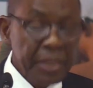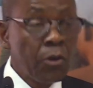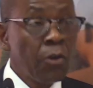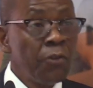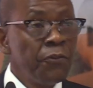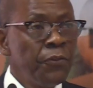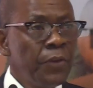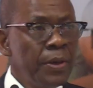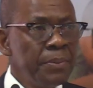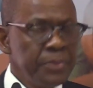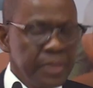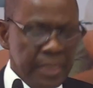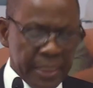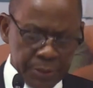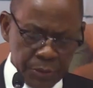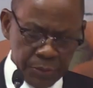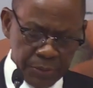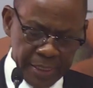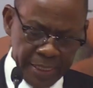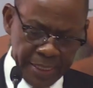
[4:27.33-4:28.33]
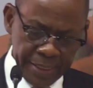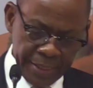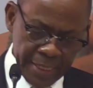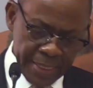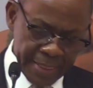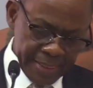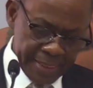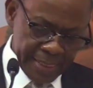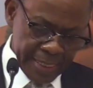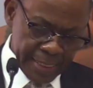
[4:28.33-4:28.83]
me confirm here today
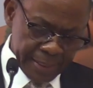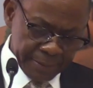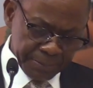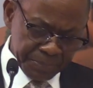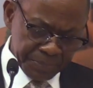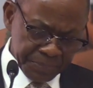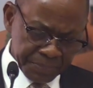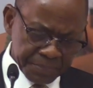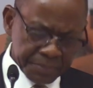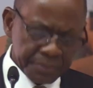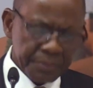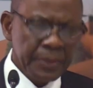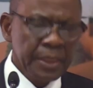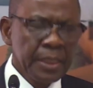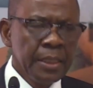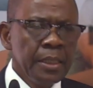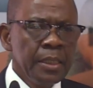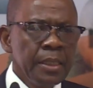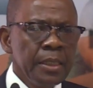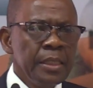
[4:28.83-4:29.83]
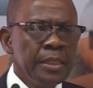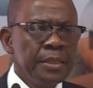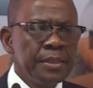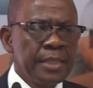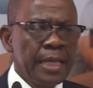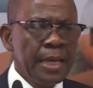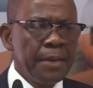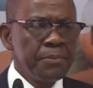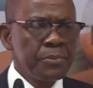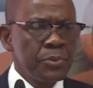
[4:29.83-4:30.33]
that in
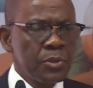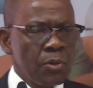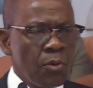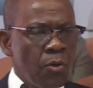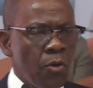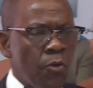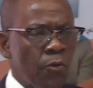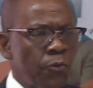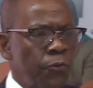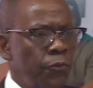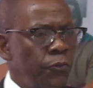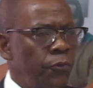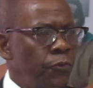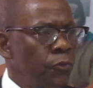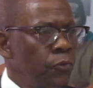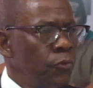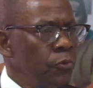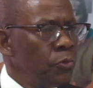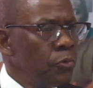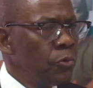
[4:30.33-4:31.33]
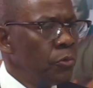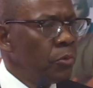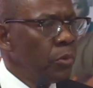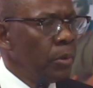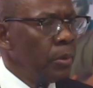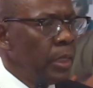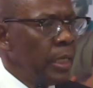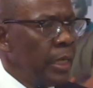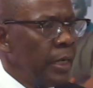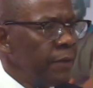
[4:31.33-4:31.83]
terms of
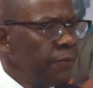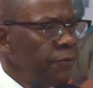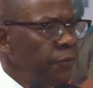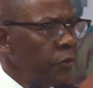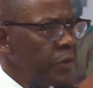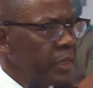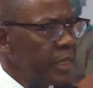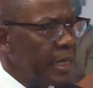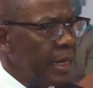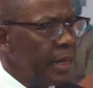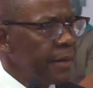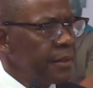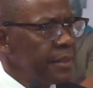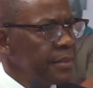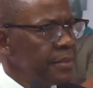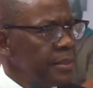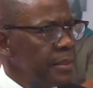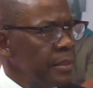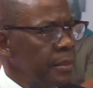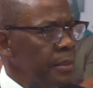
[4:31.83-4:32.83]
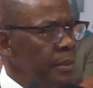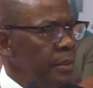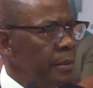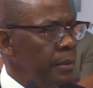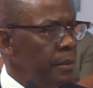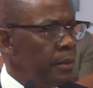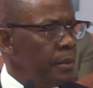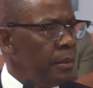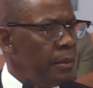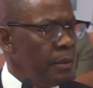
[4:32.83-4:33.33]
foreign
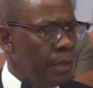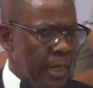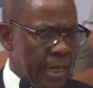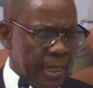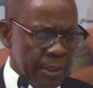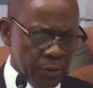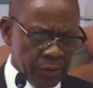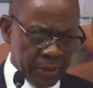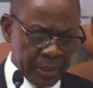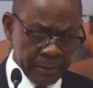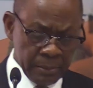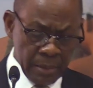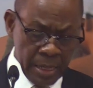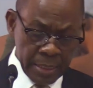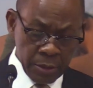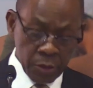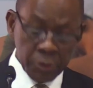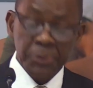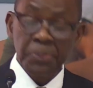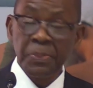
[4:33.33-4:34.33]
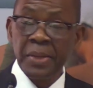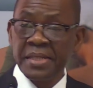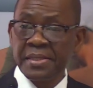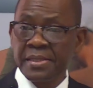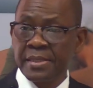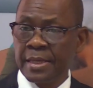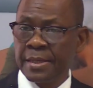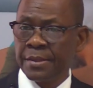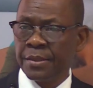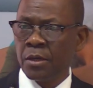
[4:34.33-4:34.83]
currency
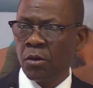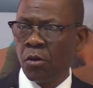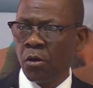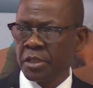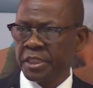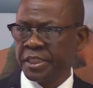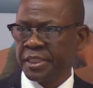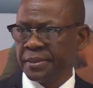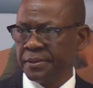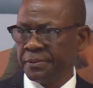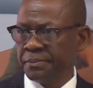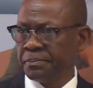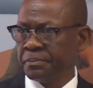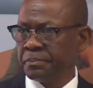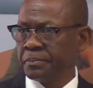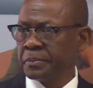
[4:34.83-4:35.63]
allotments at the auction,